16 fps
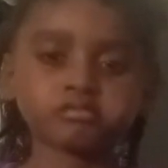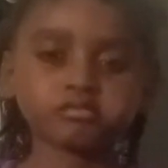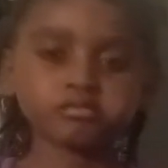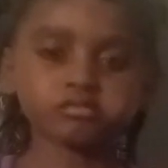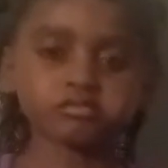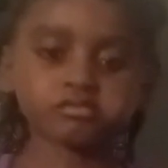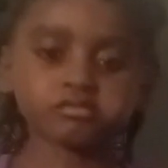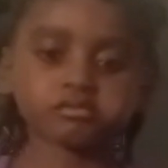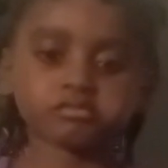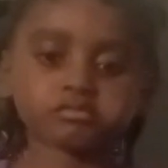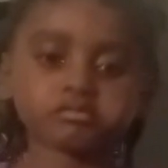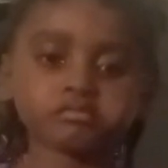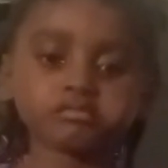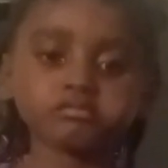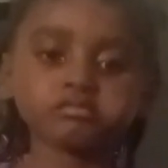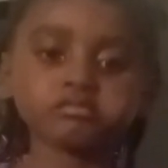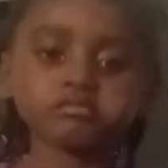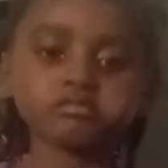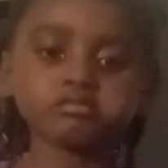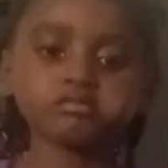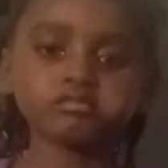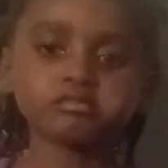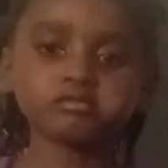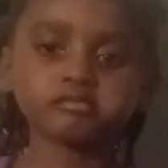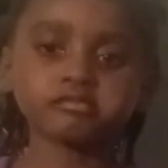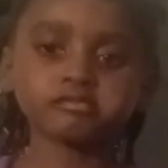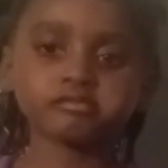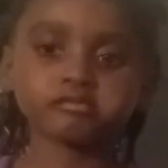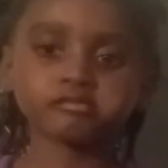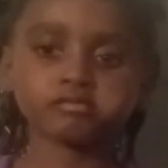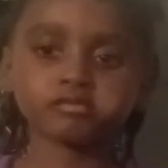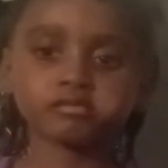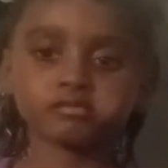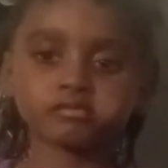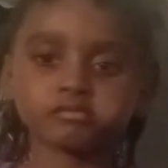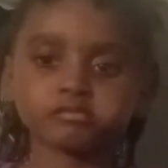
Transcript: [no speech]